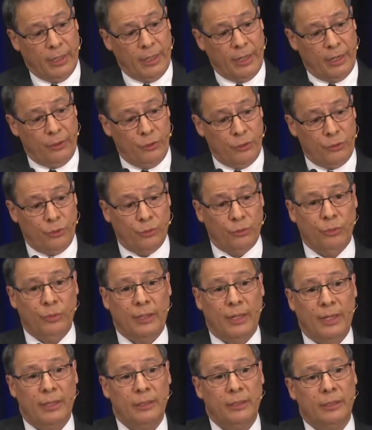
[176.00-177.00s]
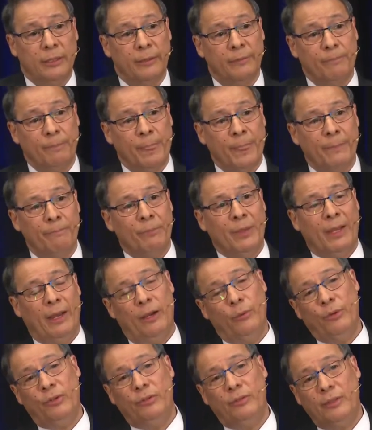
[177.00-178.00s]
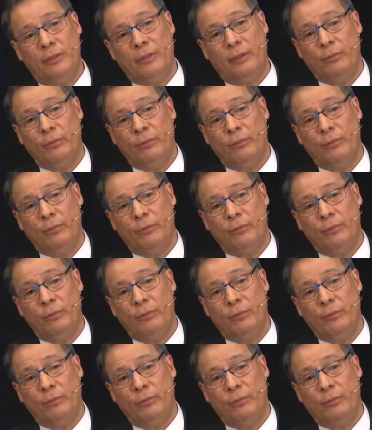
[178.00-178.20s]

In addition to that, I was,